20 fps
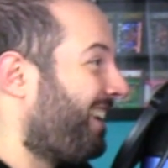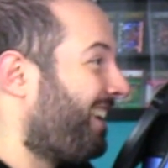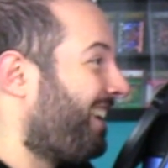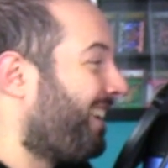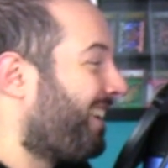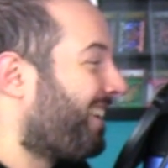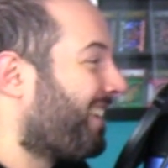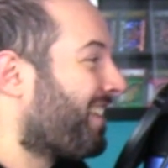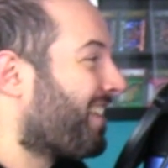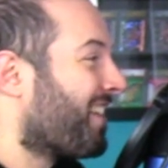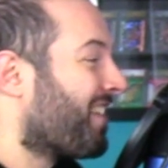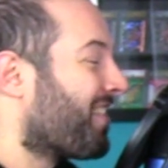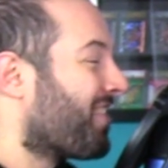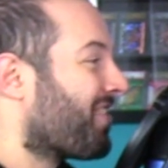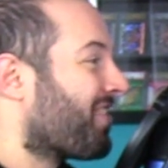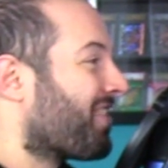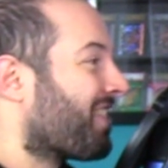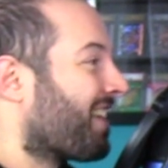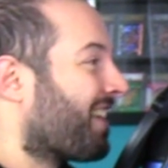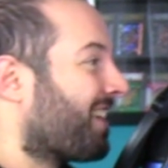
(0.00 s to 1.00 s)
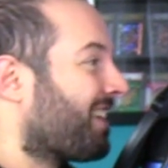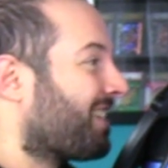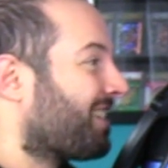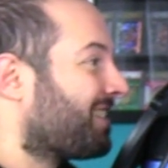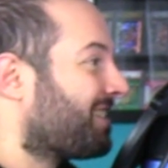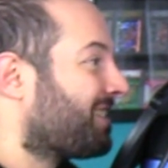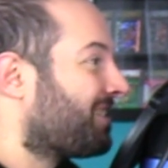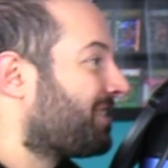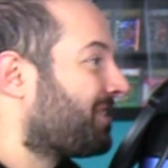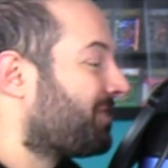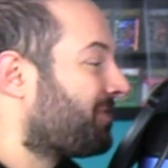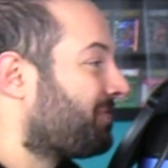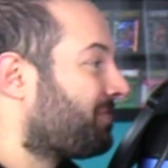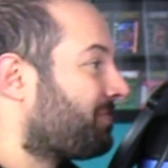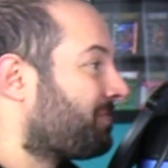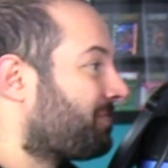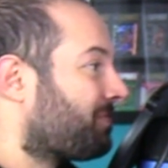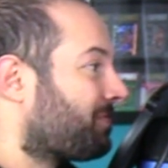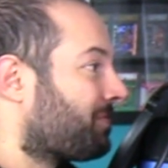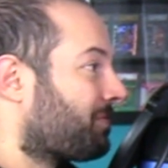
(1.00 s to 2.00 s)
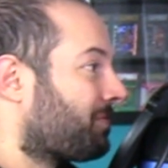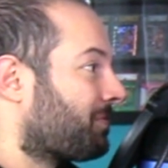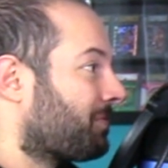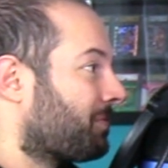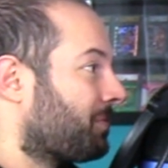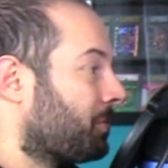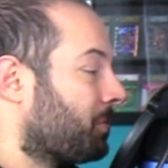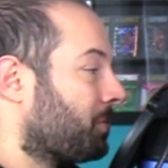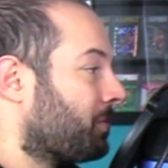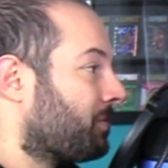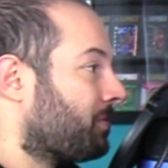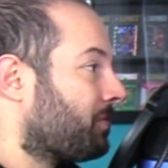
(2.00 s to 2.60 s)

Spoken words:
The person shown says nothing.